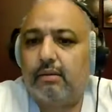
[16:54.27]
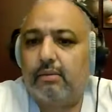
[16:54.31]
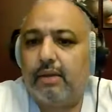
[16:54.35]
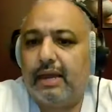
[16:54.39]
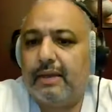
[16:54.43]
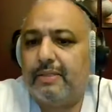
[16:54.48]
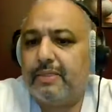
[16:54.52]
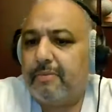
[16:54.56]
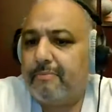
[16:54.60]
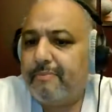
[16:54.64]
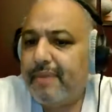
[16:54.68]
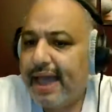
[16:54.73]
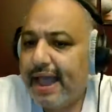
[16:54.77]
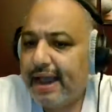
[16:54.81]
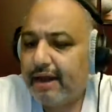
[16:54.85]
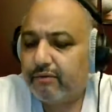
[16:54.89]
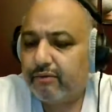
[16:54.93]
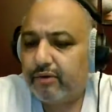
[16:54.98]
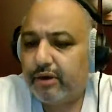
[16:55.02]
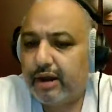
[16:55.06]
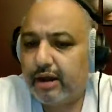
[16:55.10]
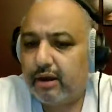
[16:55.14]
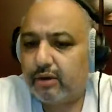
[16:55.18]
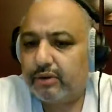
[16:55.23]
in the
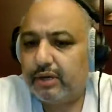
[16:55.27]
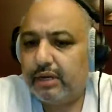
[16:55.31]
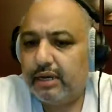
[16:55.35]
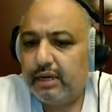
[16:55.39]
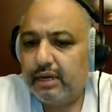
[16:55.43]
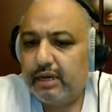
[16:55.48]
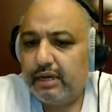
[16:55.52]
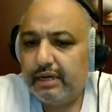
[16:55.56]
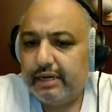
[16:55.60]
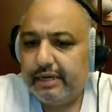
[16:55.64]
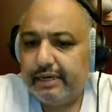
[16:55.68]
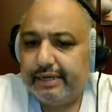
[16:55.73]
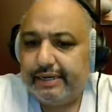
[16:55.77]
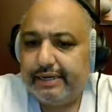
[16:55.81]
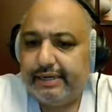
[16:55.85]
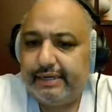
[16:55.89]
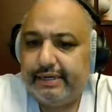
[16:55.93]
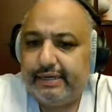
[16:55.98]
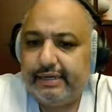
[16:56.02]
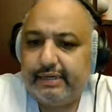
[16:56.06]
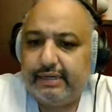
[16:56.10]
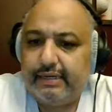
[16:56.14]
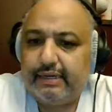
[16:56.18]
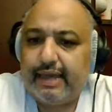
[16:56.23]
background,
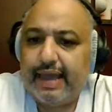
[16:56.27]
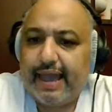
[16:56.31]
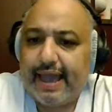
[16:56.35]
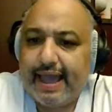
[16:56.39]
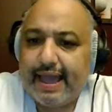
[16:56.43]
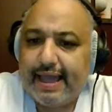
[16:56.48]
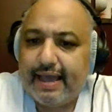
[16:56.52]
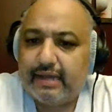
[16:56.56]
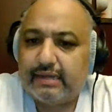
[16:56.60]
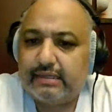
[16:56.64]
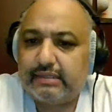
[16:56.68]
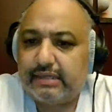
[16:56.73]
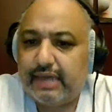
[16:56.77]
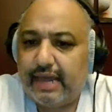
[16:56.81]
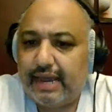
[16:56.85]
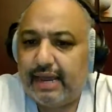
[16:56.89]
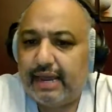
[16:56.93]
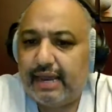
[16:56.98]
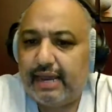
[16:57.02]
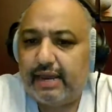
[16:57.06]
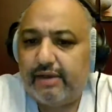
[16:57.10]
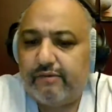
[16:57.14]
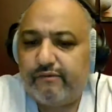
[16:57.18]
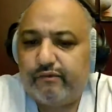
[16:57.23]
he has
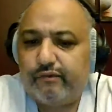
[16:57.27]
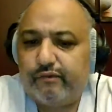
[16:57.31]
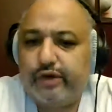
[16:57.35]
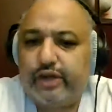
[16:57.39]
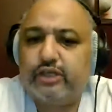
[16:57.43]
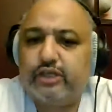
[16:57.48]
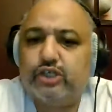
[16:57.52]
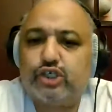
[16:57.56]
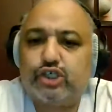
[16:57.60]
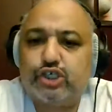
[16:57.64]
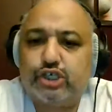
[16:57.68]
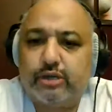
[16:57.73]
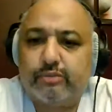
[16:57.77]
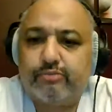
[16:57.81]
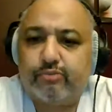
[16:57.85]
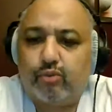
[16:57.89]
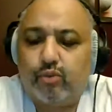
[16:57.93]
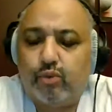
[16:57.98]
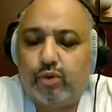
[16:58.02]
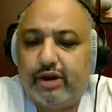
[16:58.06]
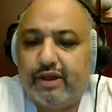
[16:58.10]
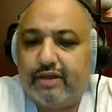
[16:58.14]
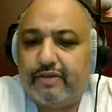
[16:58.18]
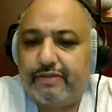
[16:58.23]
a friendship
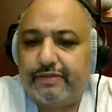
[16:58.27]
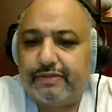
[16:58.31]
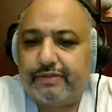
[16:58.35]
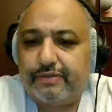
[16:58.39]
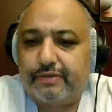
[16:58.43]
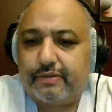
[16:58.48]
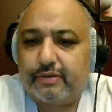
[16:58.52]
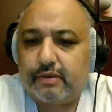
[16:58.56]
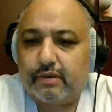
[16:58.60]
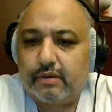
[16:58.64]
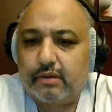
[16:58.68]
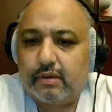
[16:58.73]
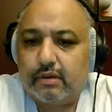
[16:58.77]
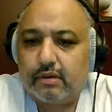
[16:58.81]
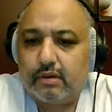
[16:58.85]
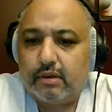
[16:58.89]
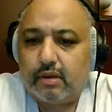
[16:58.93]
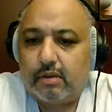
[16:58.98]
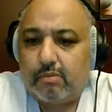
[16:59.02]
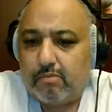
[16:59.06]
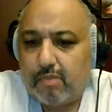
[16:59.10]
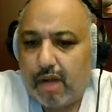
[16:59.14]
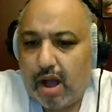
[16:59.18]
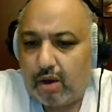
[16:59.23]
with
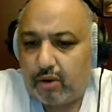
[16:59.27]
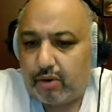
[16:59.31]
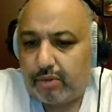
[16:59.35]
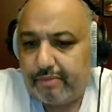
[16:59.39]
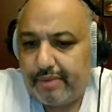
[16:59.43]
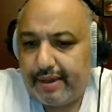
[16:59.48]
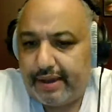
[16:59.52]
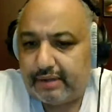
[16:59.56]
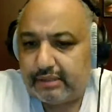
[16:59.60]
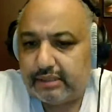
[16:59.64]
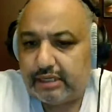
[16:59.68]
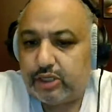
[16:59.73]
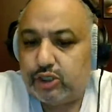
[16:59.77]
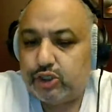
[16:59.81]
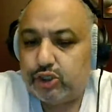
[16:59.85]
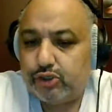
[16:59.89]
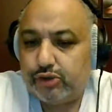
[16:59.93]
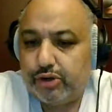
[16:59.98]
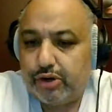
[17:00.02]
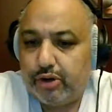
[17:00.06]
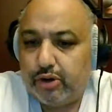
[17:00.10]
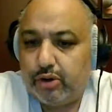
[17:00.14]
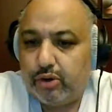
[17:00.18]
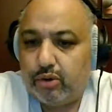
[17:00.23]
Malcolm X, as you
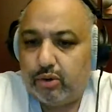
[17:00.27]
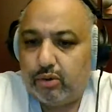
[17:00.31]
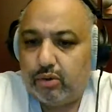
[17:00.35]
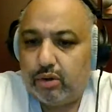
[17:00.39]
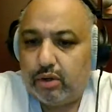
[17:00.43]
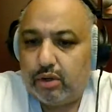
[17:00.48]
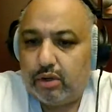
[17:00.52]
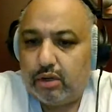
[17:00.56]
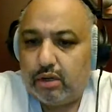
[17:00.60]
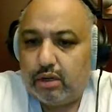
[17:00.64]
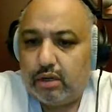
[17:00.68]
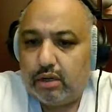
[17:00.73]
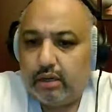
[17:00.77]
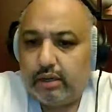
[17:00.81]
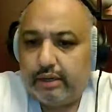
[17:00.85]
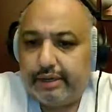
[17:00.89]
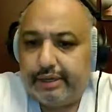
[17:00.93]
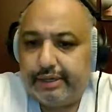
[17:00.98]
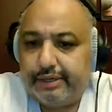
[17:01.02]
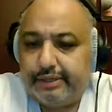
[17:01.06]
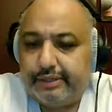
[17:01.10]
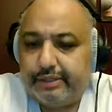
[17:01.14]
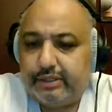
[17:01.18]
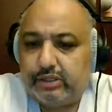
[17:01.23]
know,
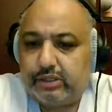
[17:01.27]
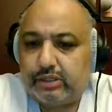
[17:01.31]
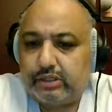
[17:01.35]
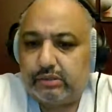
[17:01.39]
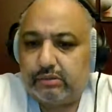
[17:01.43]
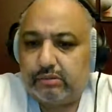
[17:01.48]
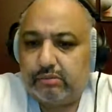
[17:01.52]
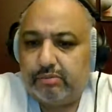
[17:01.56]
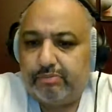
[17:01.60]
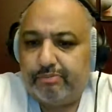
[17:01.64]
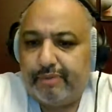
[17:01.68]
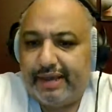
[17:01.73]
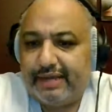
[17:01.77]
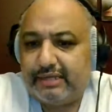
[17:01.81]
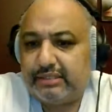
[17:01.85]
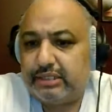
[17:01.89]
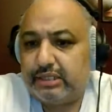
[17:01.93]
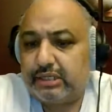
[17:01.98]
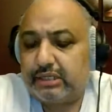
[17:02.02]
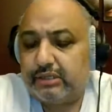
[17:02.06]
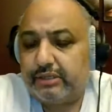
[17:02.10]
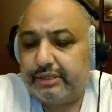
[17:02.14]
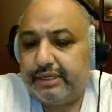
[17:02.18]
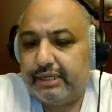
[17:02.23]
is
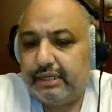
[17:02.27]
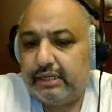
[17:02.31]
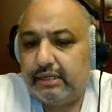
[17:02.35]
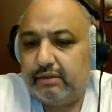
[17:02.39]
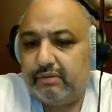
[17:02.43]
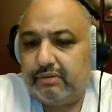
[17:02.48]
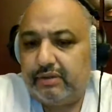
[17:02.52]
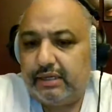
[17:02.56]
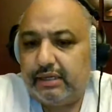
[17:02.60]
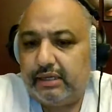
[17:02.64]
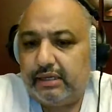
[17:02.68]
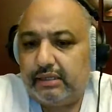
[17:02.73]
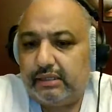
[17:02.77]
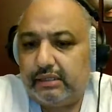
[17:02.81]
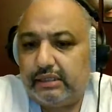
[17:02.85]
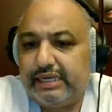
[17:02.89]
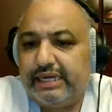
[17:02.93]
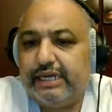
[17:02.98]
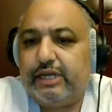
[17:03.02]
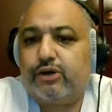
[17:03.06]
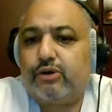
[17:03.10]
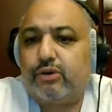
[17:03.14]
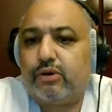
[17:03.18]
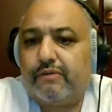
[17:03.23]
basically the
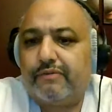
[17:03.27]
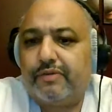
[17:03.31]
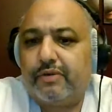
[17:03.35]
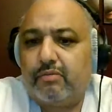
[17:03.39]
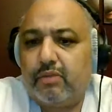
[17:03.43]
leader of the